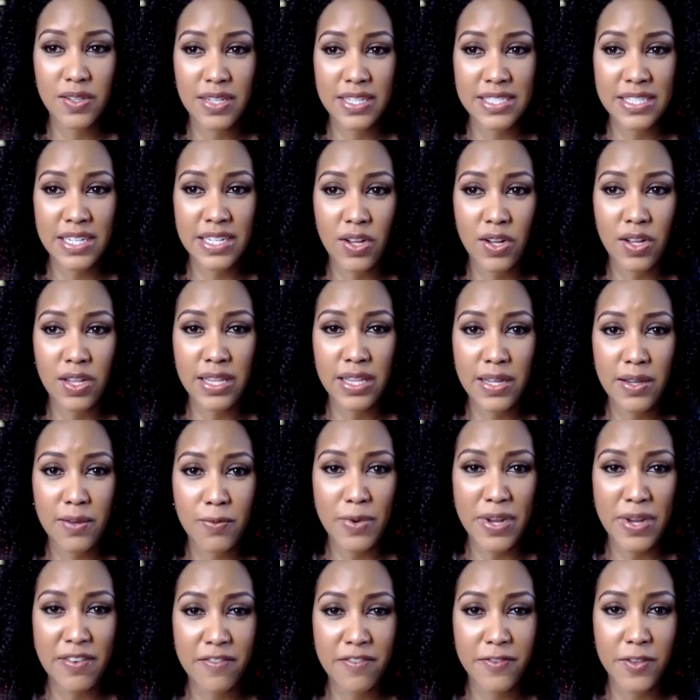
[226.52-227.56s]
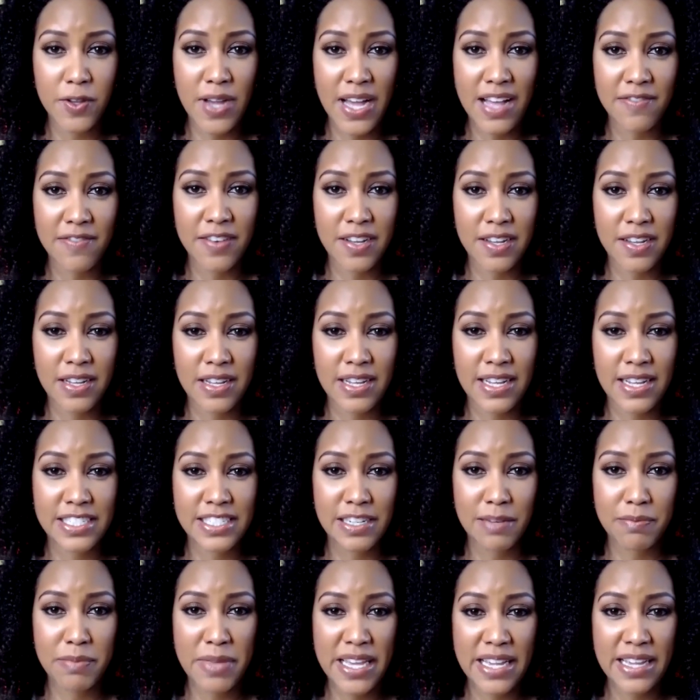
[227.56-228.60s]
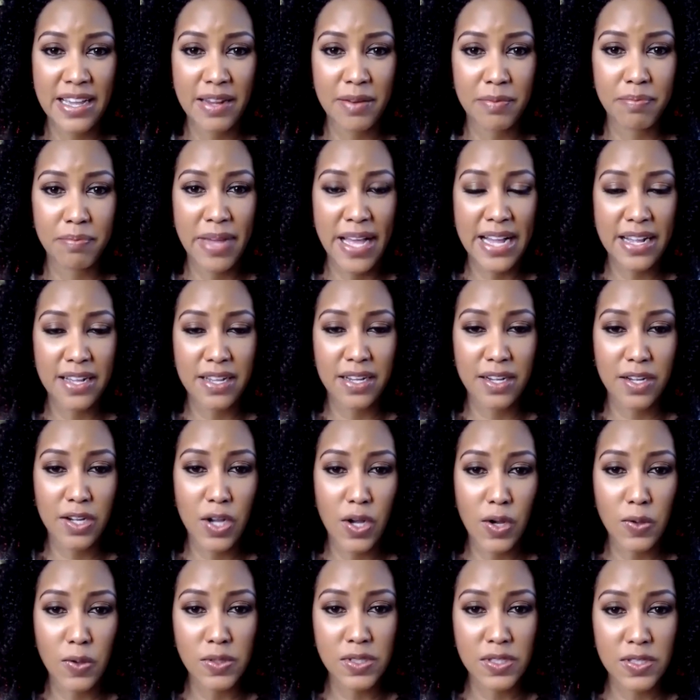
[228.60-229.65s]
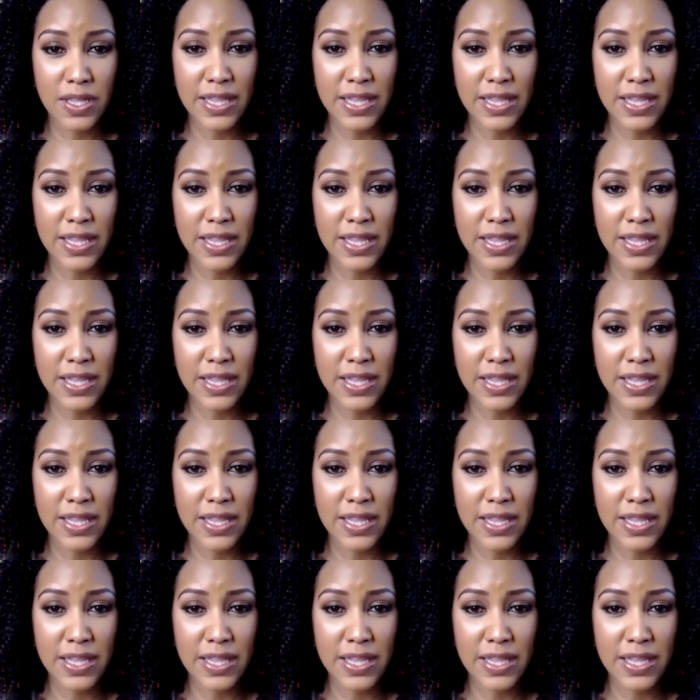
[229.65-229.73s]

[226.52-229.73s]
Is it only if you have a Jamaican bank account?